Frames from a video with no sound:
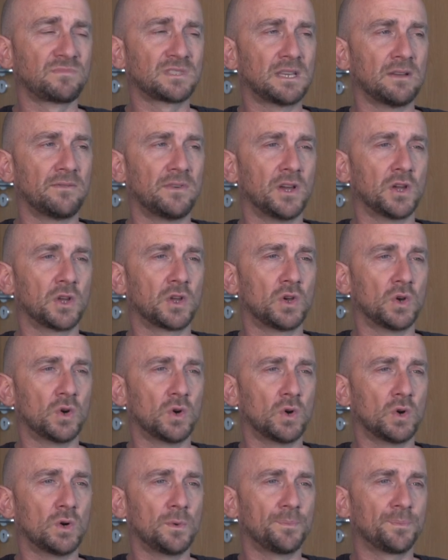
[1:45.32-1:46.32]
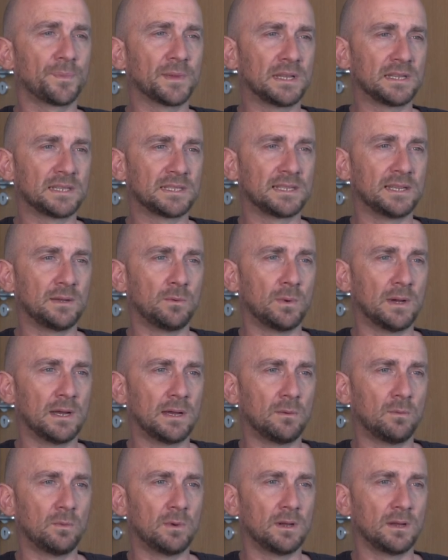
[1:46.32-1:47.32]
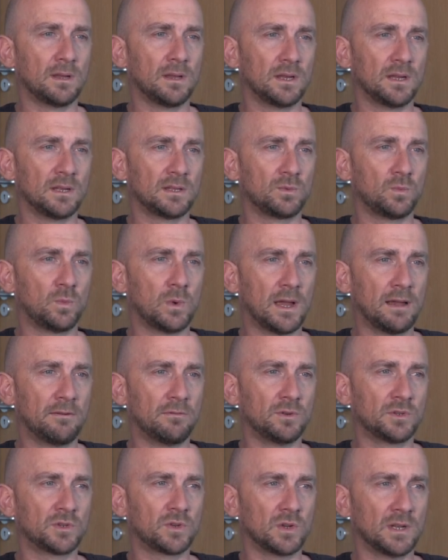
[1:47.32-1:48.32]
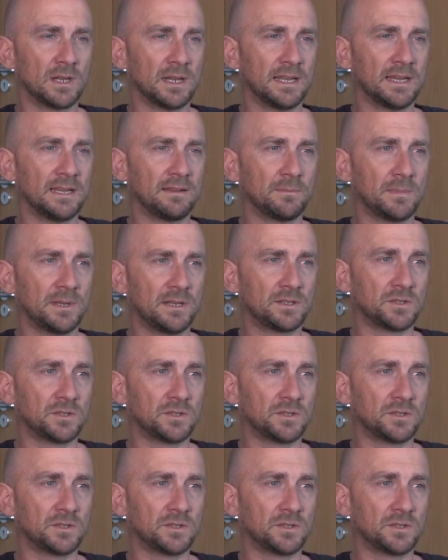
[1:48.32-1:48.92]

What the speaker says: give it a go and see where it was going to lead me.